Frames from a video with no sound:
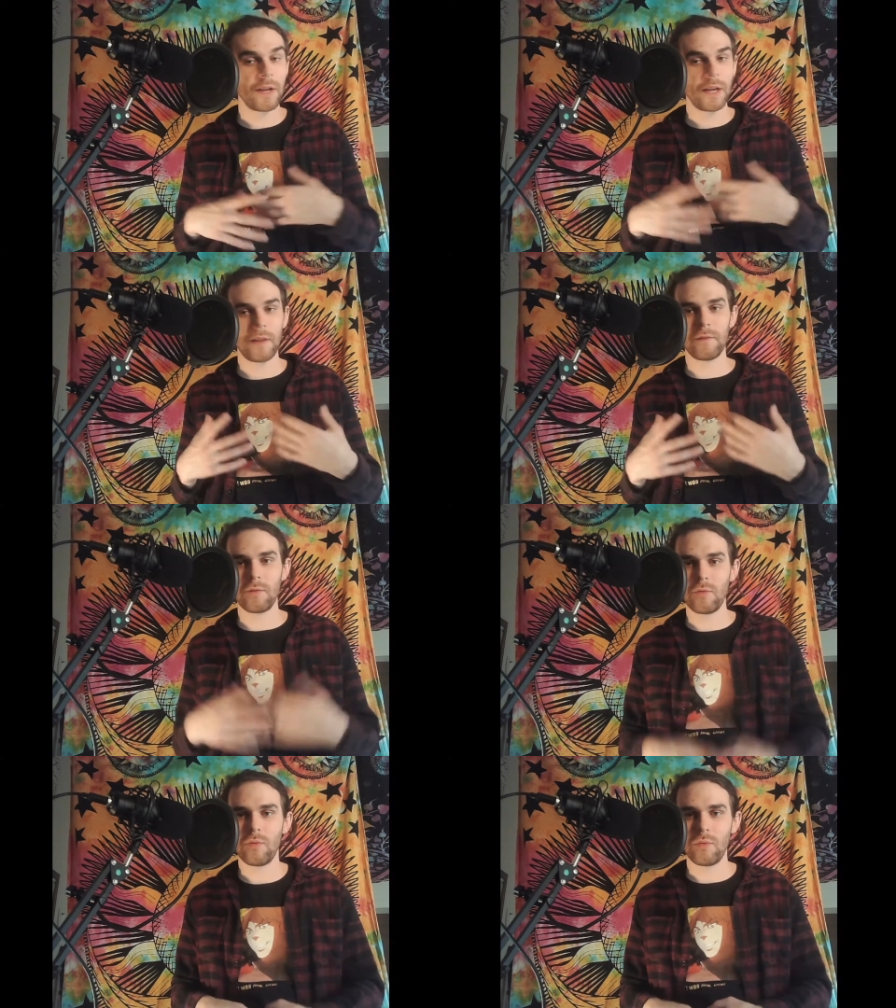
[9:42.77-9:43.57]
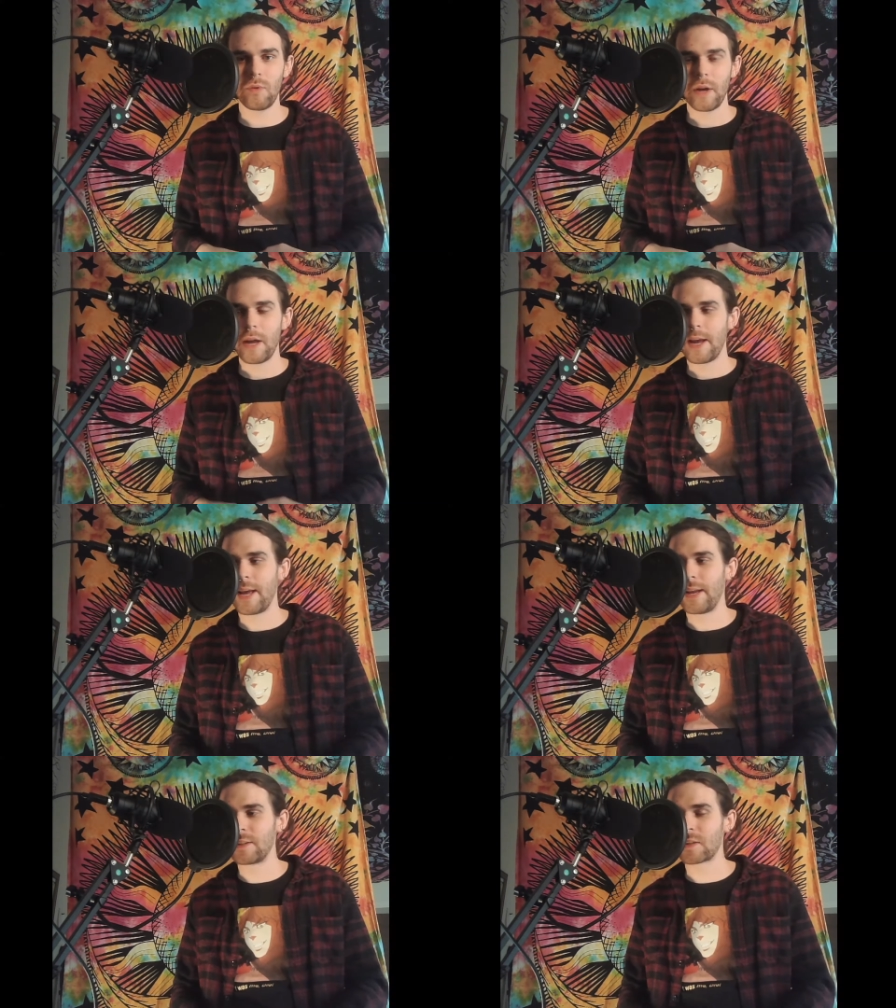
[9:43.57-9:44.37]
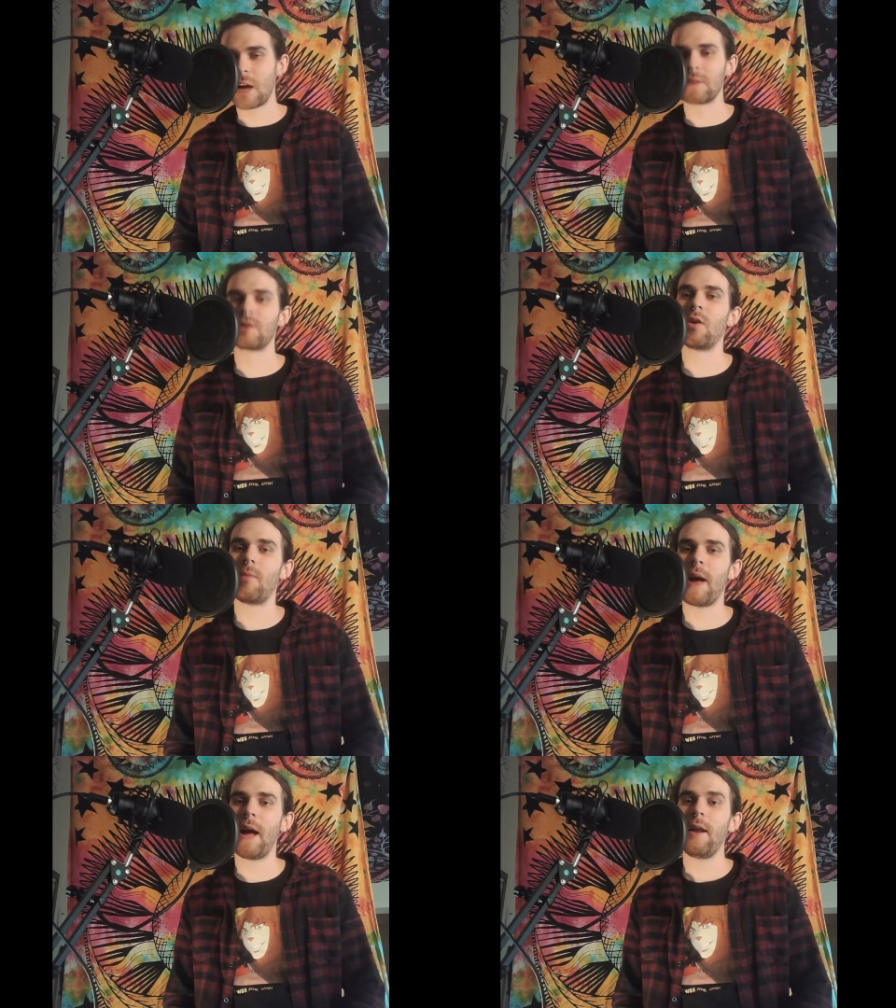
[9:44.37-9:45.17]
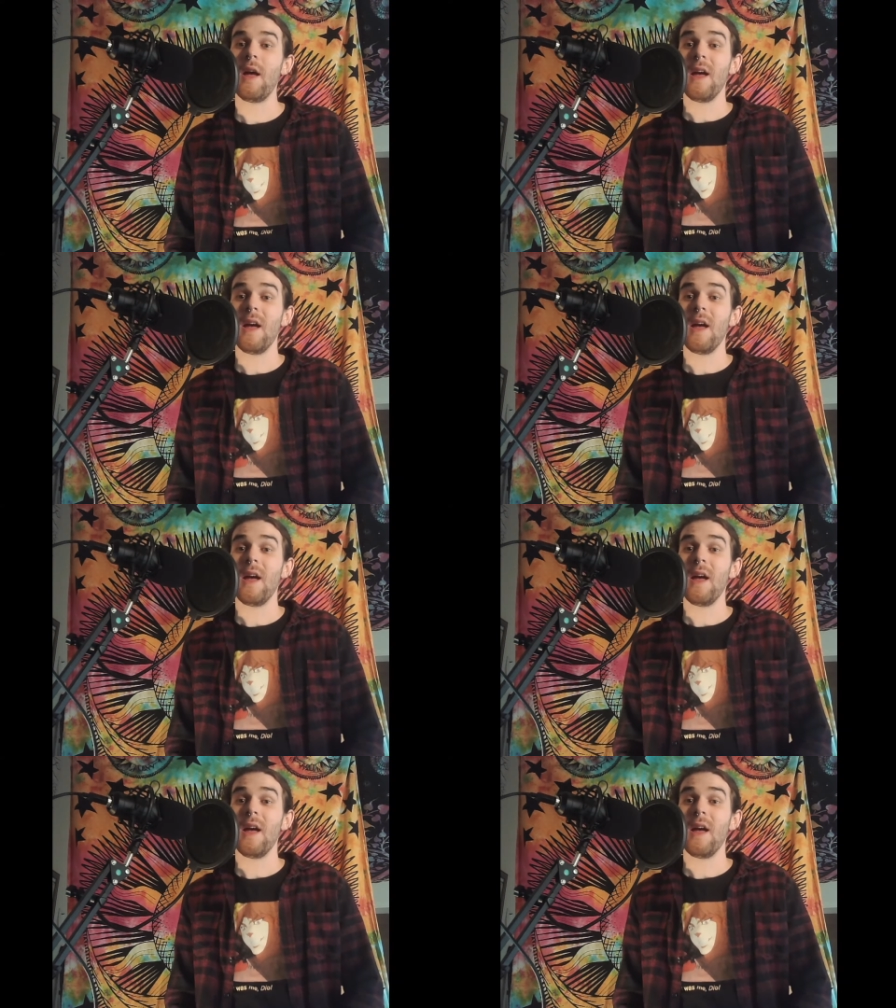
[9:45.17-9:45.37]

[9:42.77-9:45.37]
And it's gotten so bad.